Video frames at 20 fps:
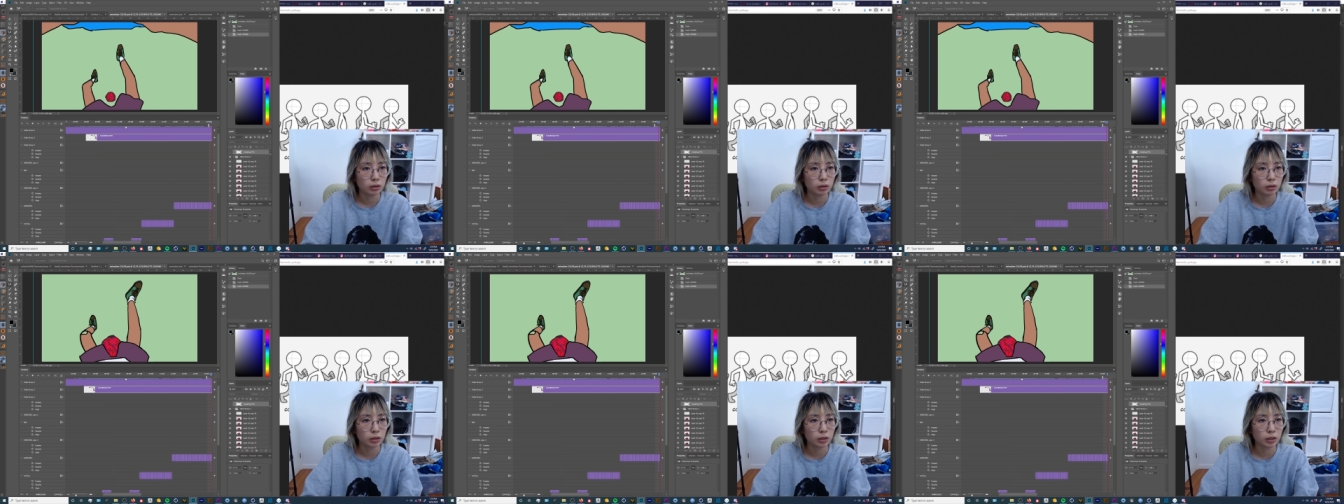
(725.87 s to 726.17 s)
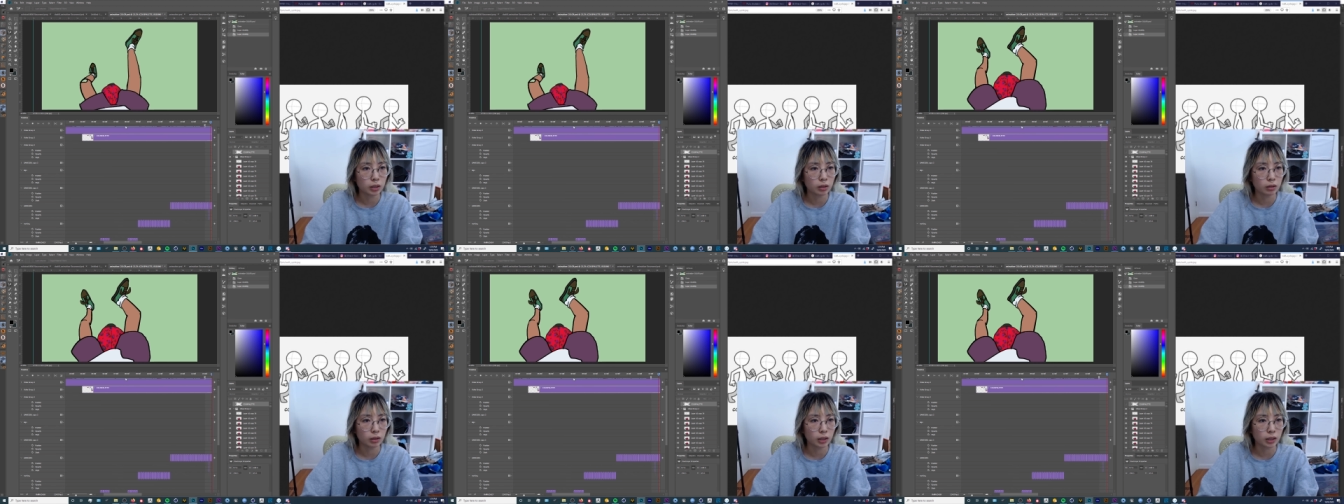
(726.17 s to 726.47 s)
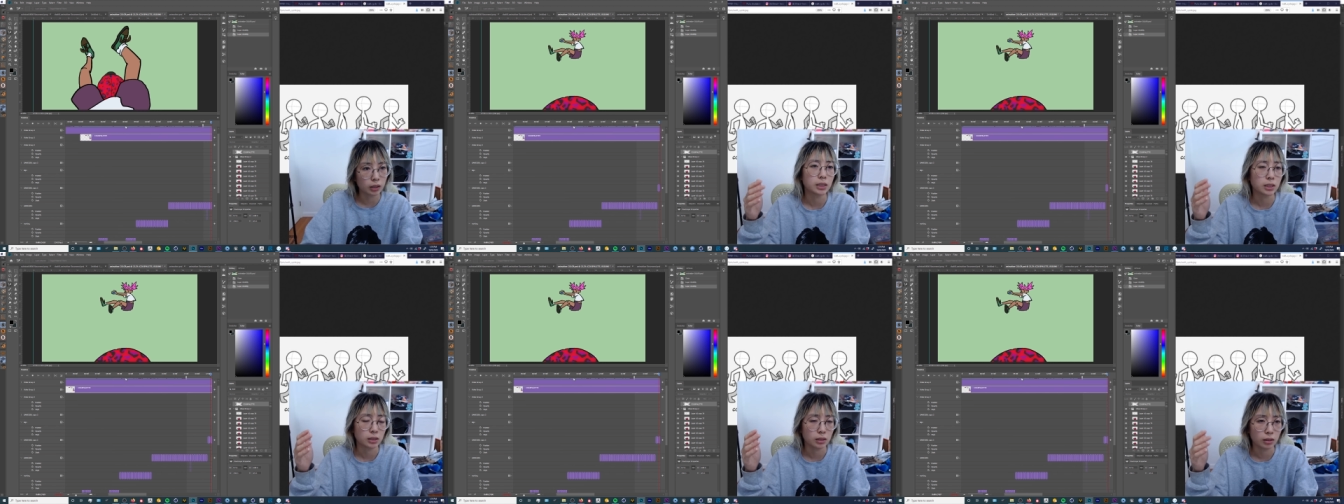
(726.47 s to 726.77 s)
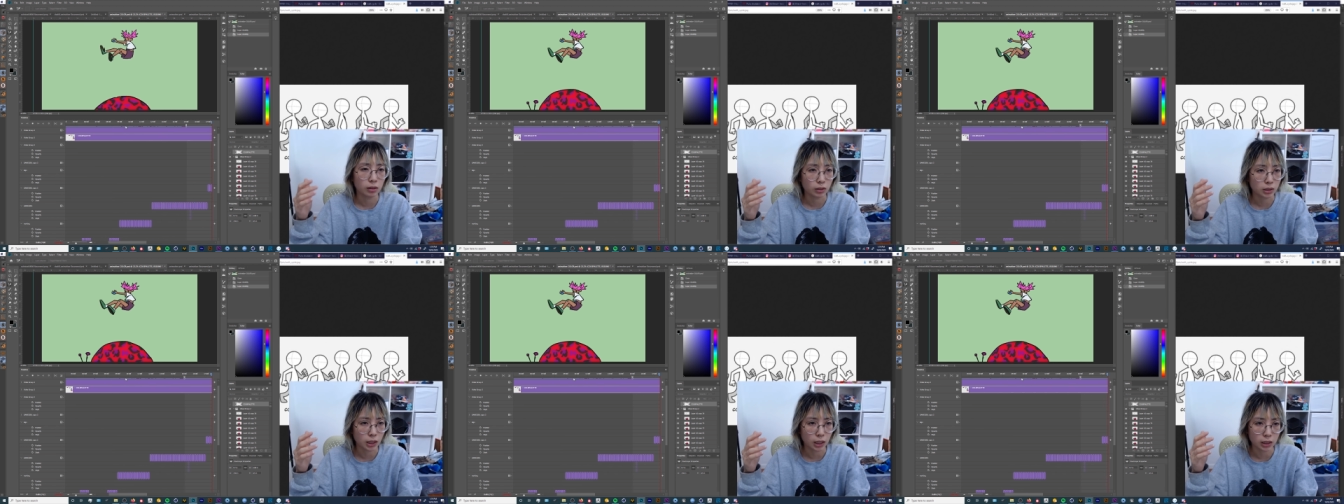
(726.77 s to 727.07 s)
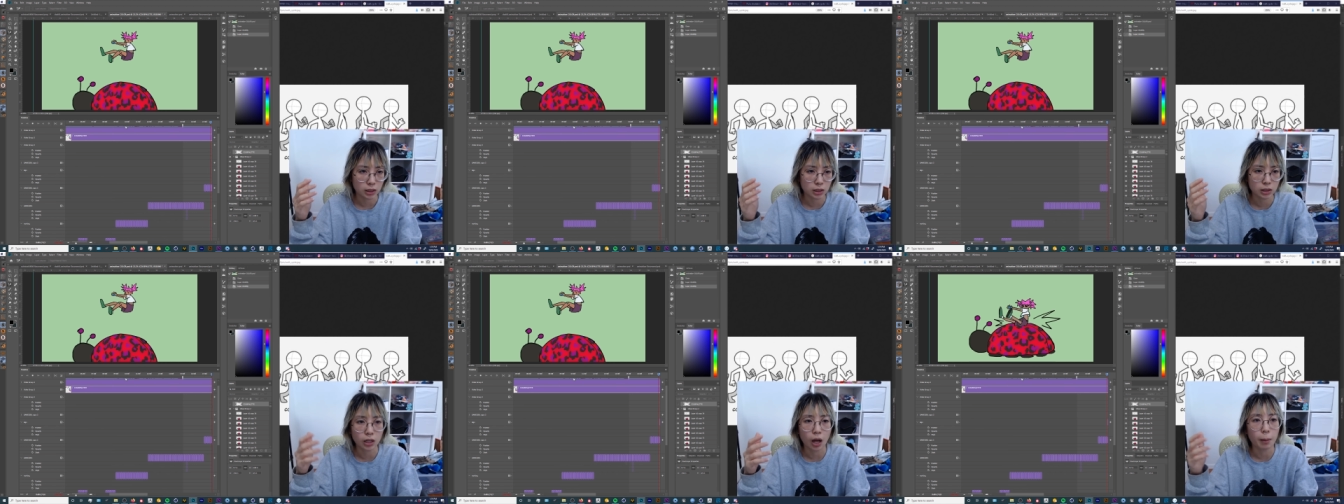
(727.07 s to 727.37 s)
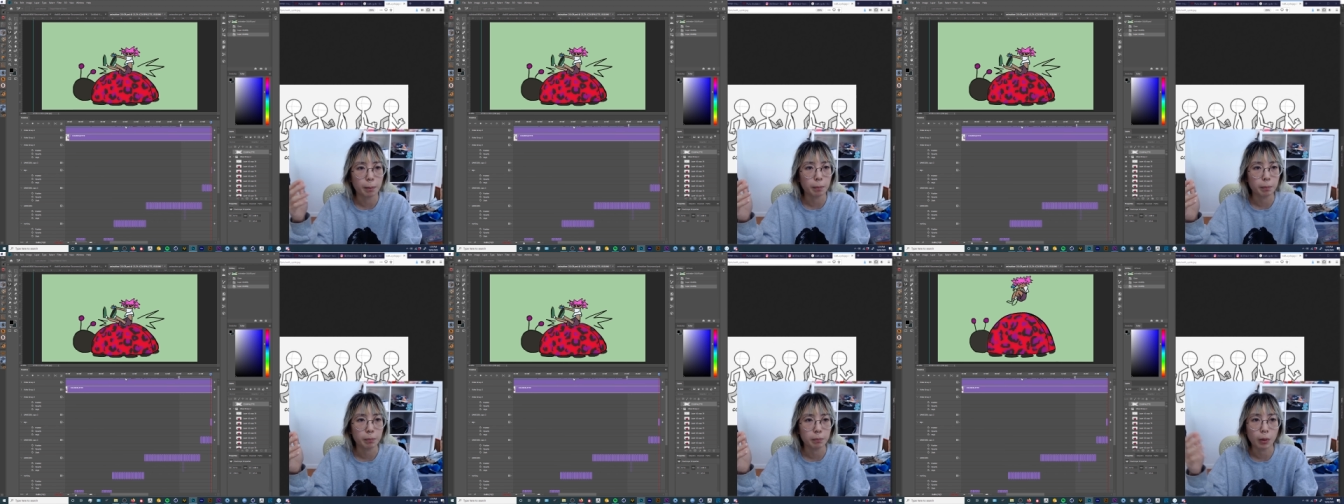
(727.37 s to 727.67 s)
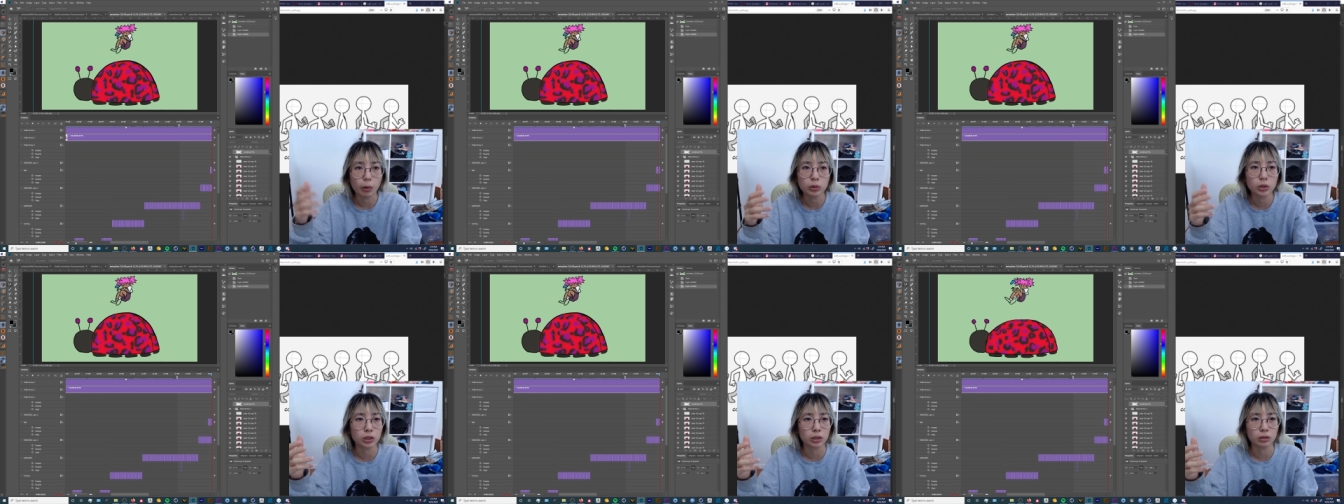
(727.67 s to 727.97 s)
you know, like it looks like stop
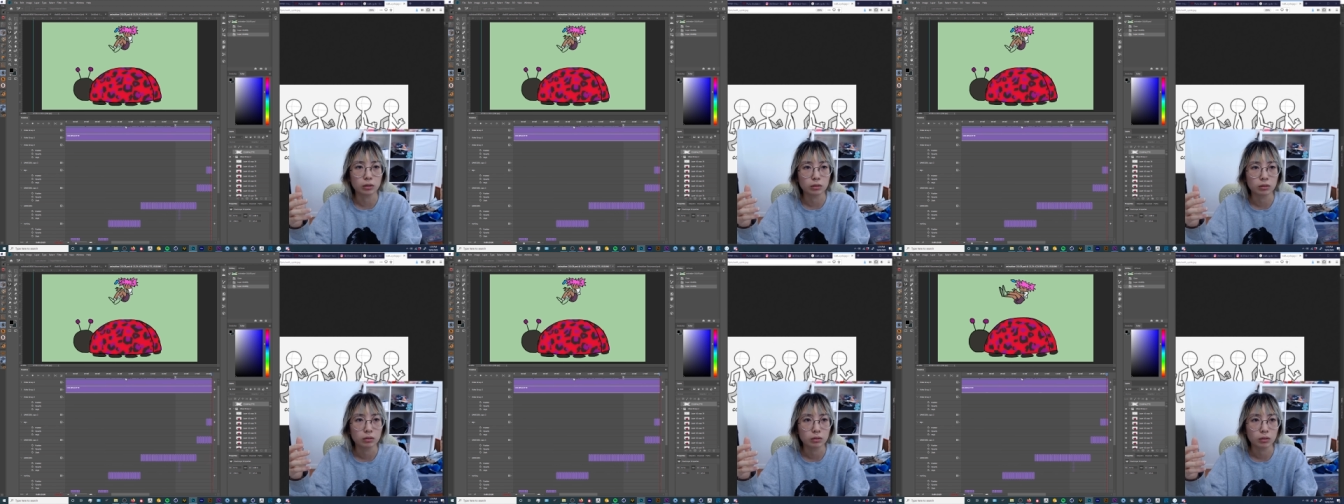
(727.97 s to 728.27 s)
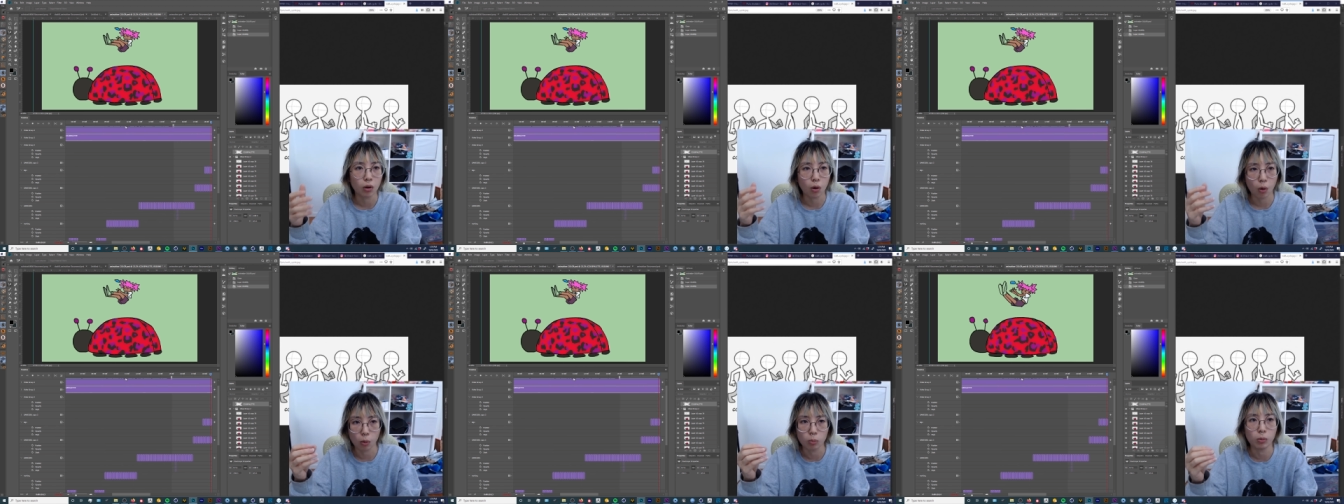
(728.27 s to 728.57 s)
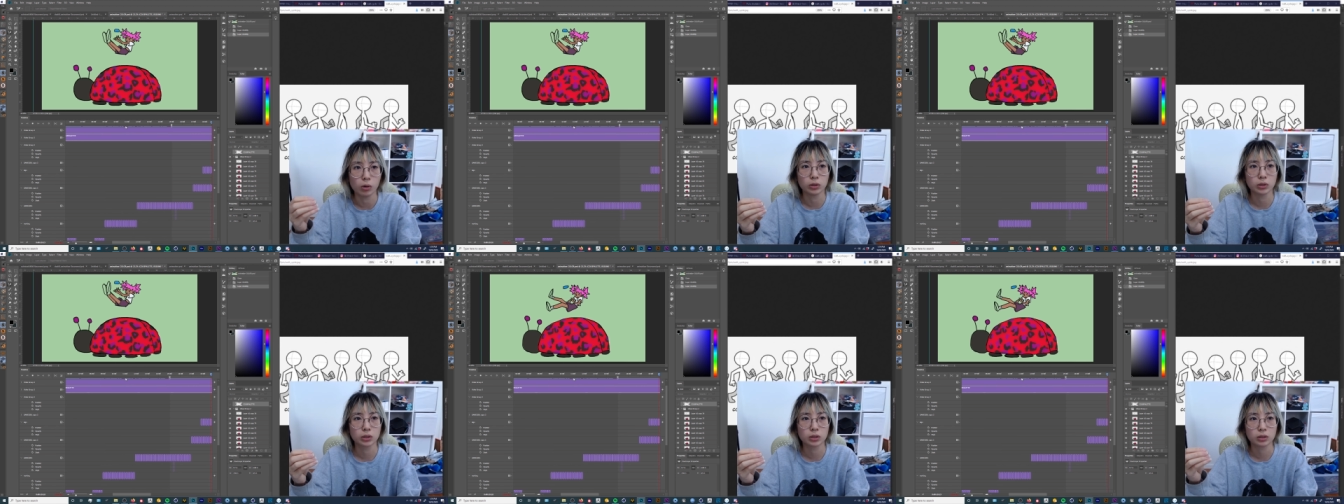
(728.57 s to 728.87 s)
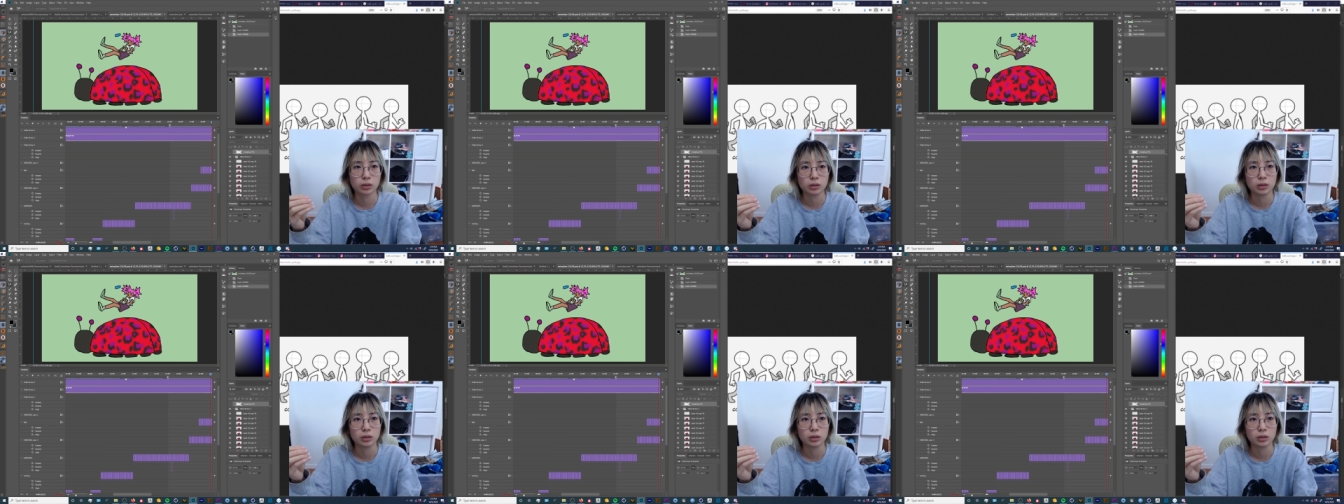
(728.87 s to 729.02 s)
motion almost,